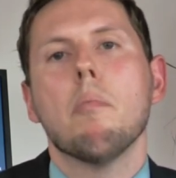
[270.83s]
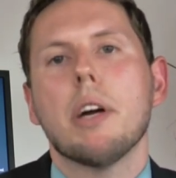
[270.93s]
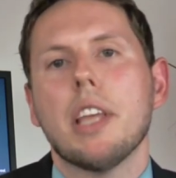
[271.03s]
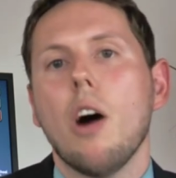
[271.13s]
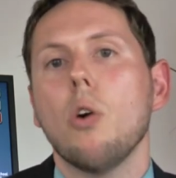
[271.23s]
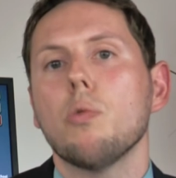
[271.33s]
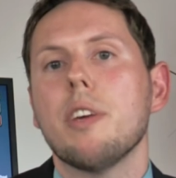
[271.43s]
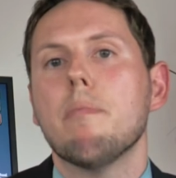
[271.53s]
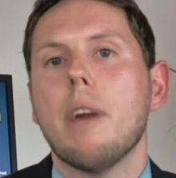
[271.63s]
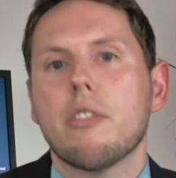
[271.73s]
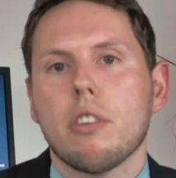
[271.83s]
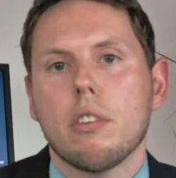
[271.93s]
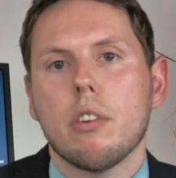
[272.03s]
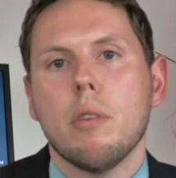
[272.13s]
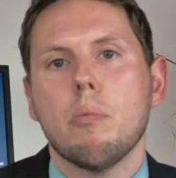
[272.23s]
But how do we measure